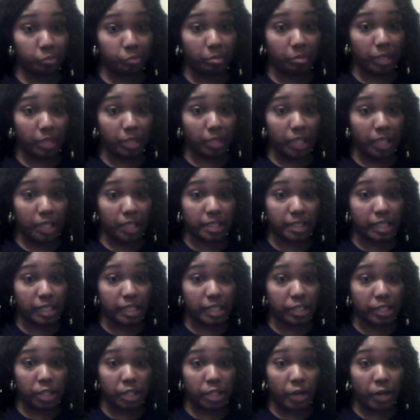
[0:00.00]
Because it
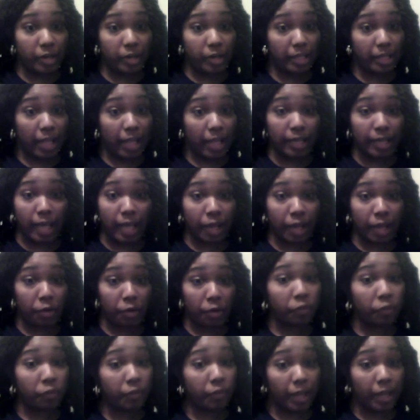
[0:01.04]
started like
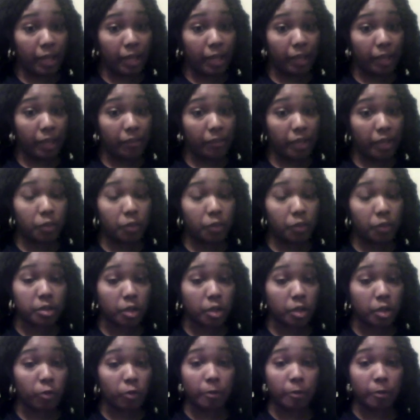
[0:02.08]
9:05 and it was
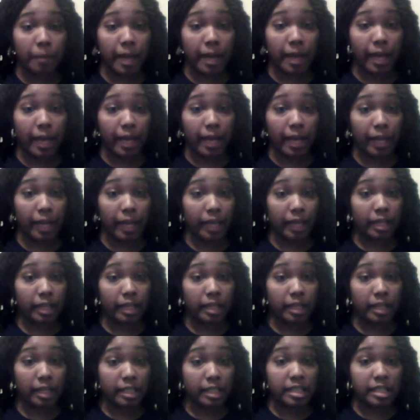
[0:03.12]
over by
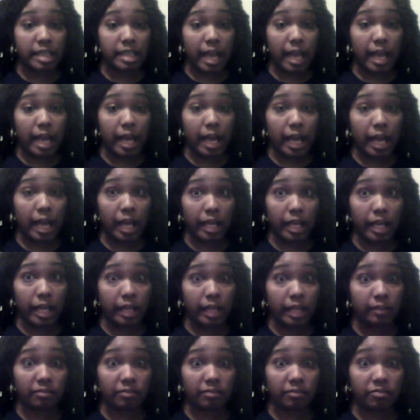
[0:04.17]

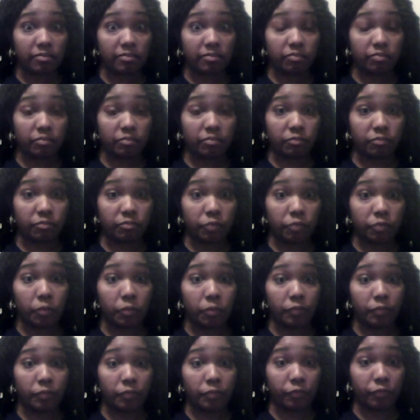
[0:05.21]

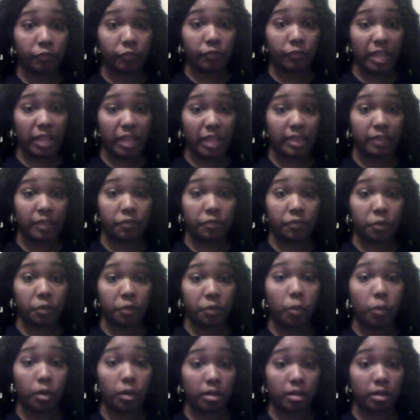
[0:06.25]

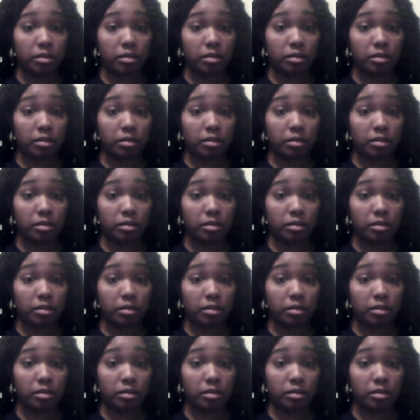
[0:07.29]
9:54.